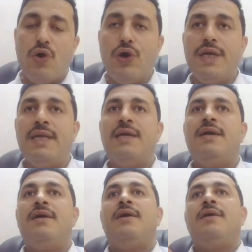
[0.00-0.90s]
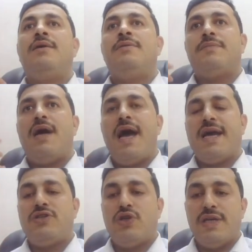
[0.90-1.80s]
oil,
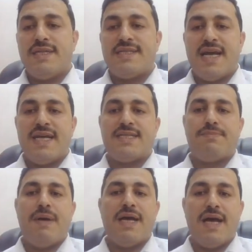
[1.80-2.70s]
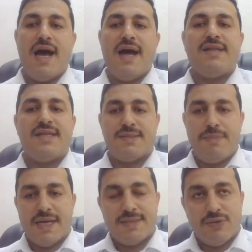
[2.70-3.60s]
actually it's
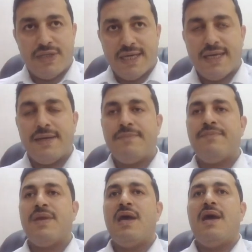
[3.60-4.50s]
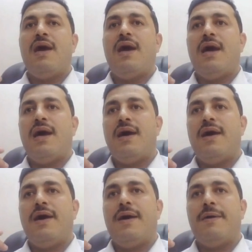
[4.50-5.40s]
antispasmodic.
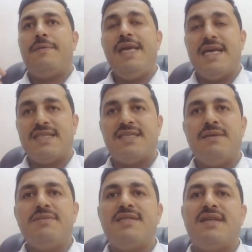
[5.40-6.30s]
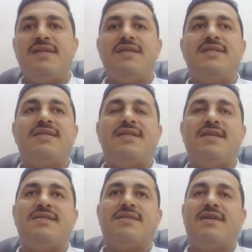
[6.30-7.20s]
Yes, some studies
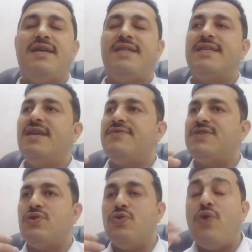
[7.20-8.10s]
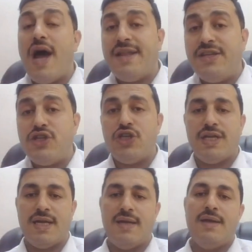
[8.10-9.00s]
says it gives no
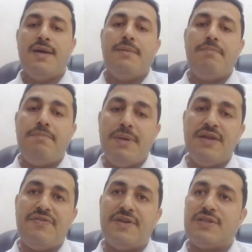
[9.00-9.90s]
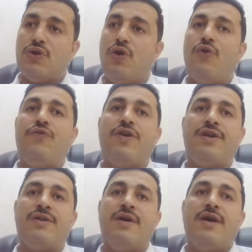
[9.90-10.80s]
additional benefit
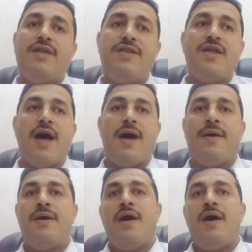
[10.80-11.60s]
over the